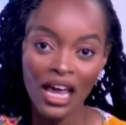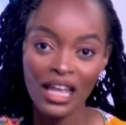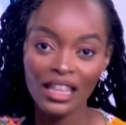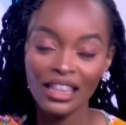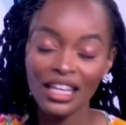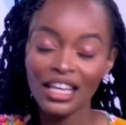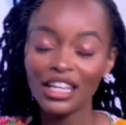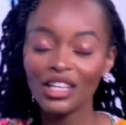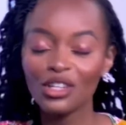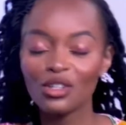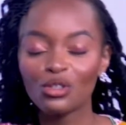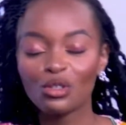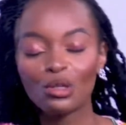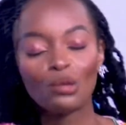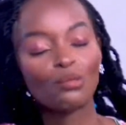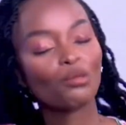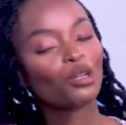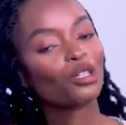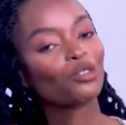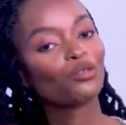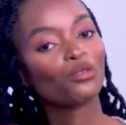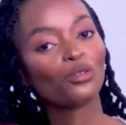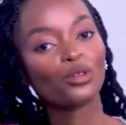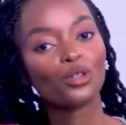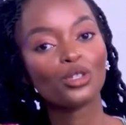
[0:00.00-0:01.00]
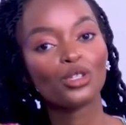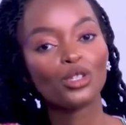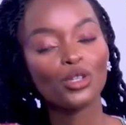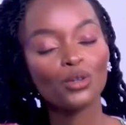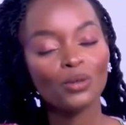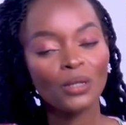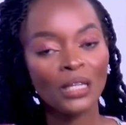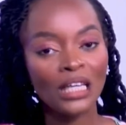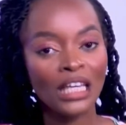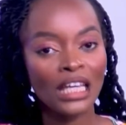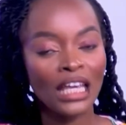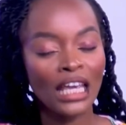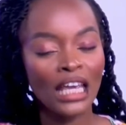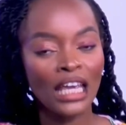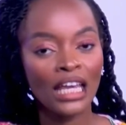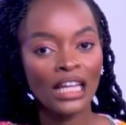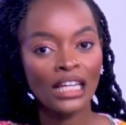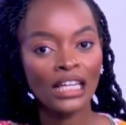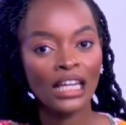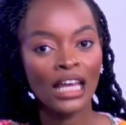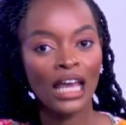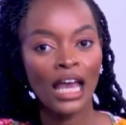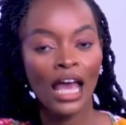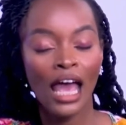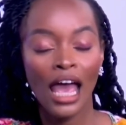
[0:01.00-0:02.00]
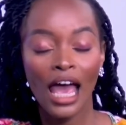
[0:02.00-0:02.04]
Thank you so much for tuning in